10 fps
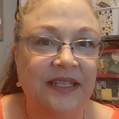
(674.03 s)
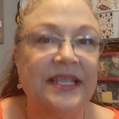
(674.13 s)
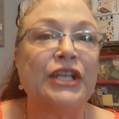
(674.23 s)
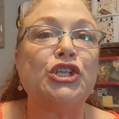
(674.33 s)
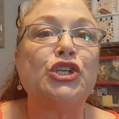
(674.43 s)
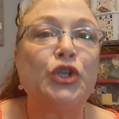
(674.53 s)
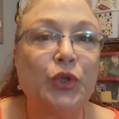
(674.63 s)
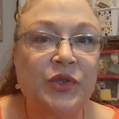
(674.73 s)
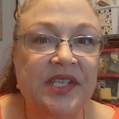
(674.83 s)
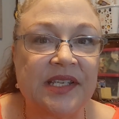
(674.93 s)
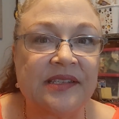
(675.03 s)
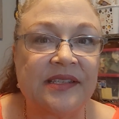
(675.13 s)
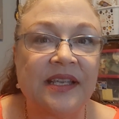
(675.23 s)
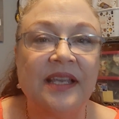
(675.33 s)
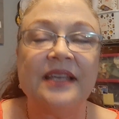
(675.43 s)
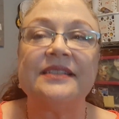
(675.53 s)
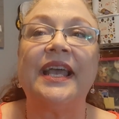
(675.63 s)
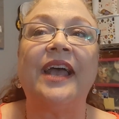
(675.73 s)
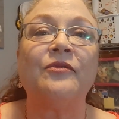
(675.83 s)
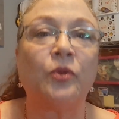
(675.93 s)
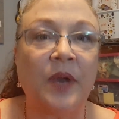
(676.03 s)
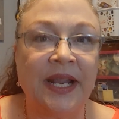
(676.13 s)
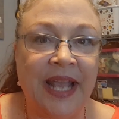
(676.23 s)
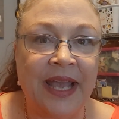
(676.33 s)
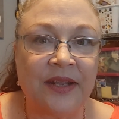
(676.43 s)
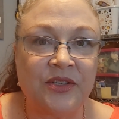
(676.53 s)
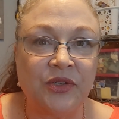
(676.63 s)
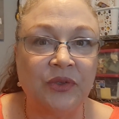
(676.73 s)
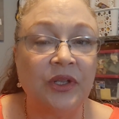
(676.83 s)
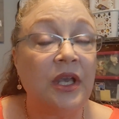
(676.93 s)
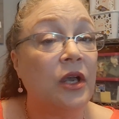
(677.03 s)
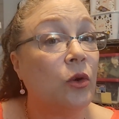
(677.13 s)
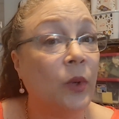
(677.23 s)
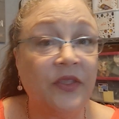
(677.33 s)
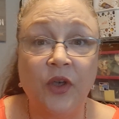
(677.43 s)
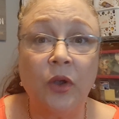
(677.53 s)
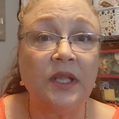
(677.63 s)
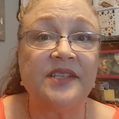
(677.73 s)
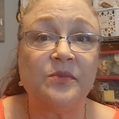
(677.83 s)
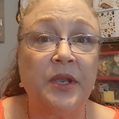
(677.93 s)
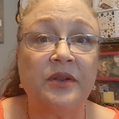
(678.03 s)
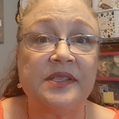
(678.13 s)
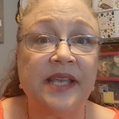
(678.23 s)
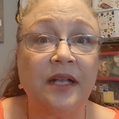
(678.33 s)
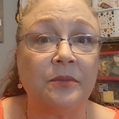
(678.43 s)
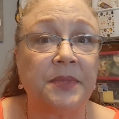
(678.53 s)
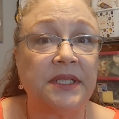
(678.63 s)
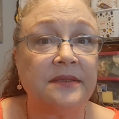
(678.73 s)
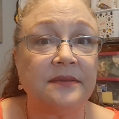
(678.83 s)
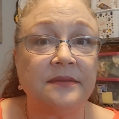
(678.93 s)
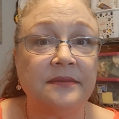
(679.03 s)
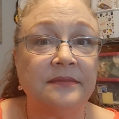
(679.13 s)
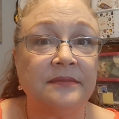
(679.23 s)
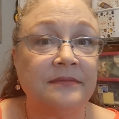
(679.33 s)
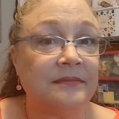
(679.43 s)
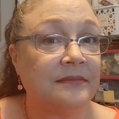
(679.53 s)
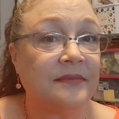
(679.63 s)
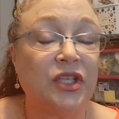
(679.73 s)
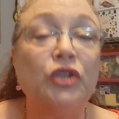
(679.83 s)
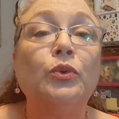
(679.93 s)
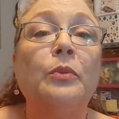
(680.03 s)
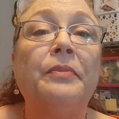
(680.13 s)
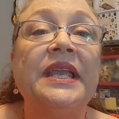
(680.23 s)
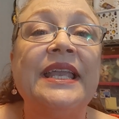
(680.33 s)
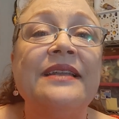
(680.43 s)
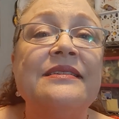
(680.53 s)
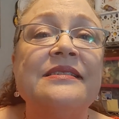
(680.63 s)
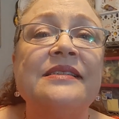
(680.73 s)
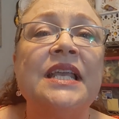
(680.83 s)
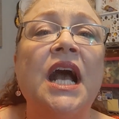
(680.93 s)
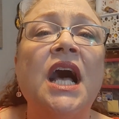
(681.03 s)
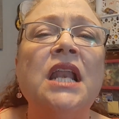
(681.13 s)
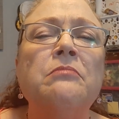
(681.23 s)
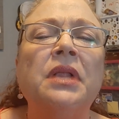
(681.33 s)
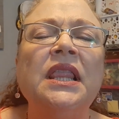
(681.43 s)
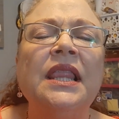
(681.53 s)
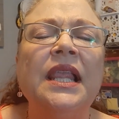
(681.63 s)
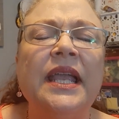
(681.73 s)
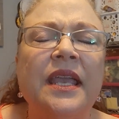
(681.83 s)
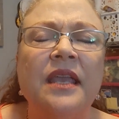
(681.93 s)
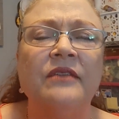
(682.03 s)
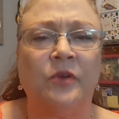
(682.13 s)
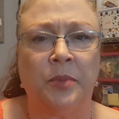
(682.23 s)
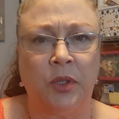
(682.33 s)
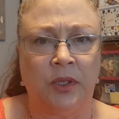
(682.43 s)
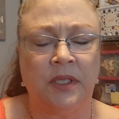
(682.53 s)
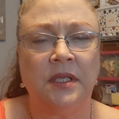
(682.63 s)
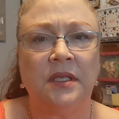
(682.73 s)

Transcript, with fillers: that chooses to have the right attitude with the Holy Spirit's help, you will begin to see unbelievable